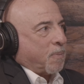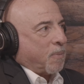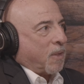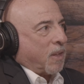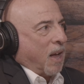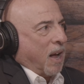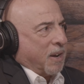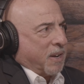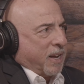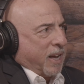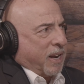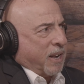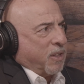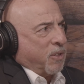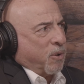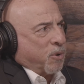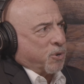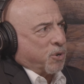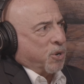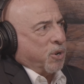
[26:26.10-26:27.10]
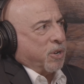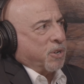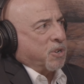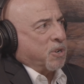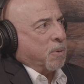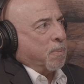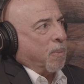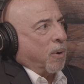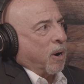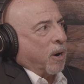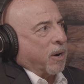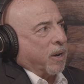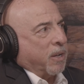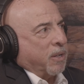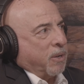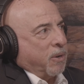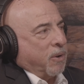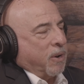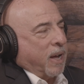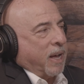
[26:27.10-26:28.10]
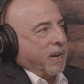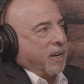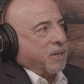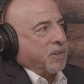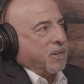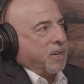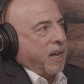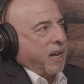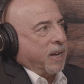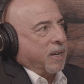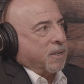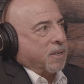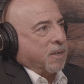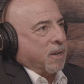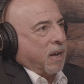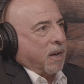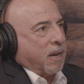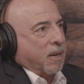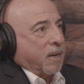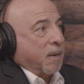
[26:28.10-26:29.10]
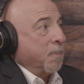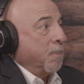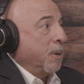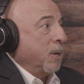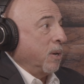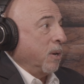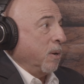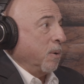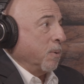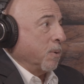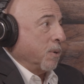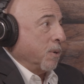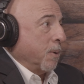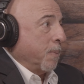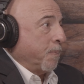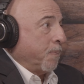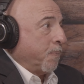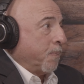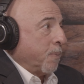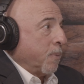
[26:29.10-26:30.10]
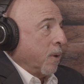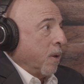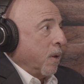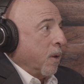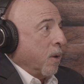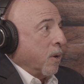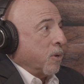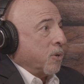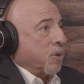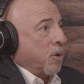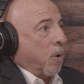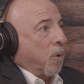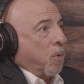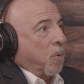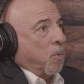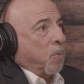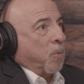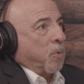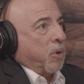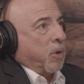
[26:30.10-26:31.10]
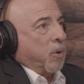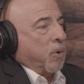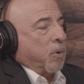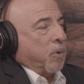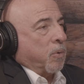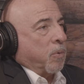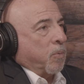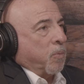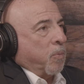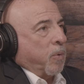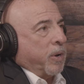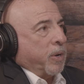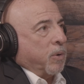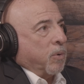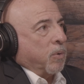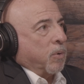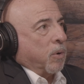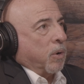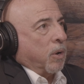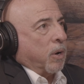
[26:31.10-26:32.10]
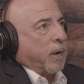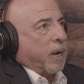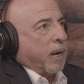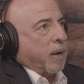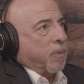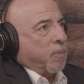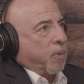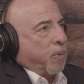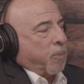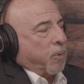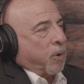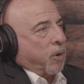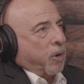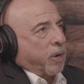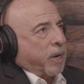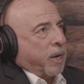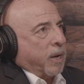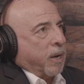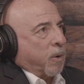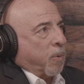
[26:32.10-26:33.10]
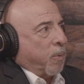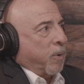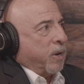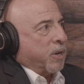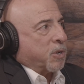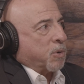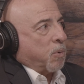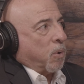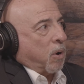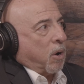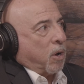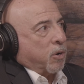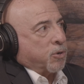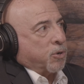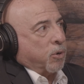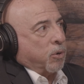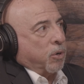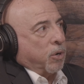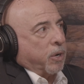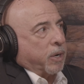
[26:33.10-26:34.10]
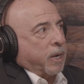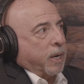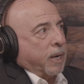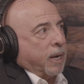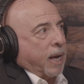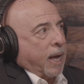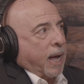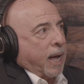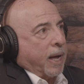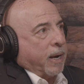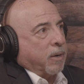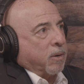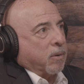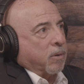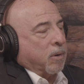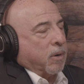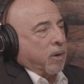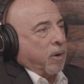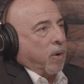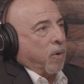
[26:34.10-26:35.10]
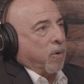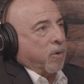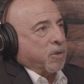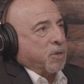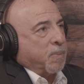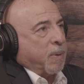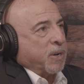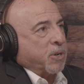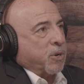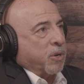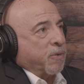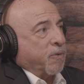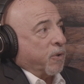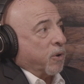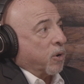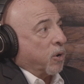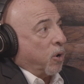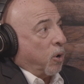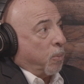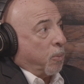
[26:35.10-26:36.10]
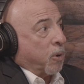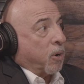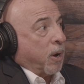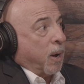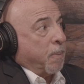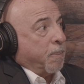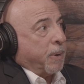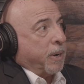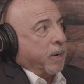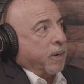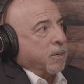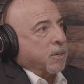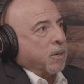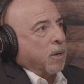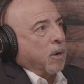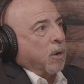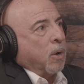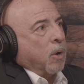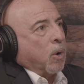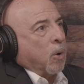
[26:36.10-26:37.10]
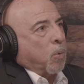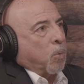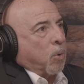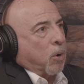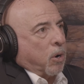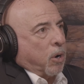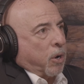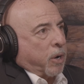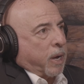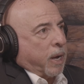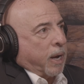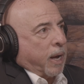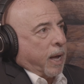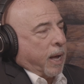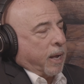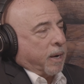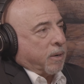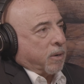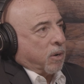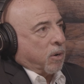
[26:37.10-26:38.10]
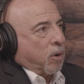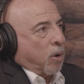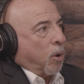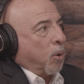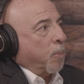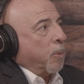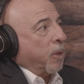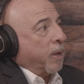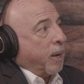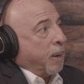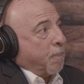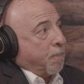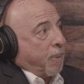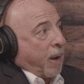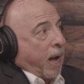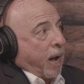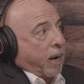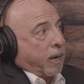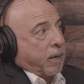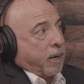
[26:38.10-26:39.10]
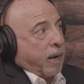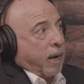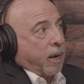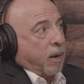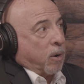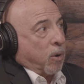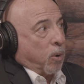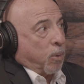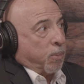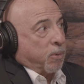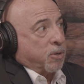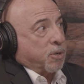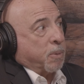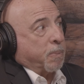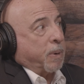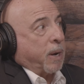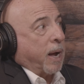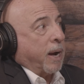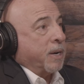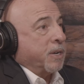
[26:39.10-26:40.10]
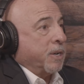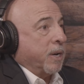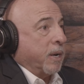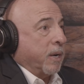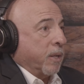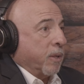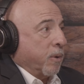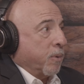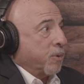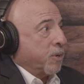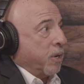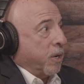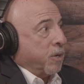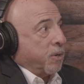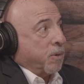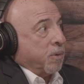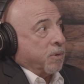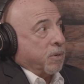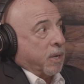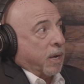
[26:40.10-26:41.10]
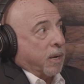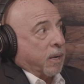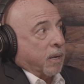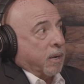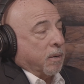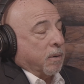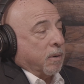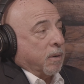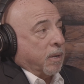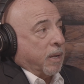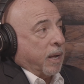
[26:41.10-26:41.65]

on getting those goods to market in the United States can be huge. So when we're looking at risk, we're also looking at, especially for global companies, we're looking at global impact and global supply chain and those issues that can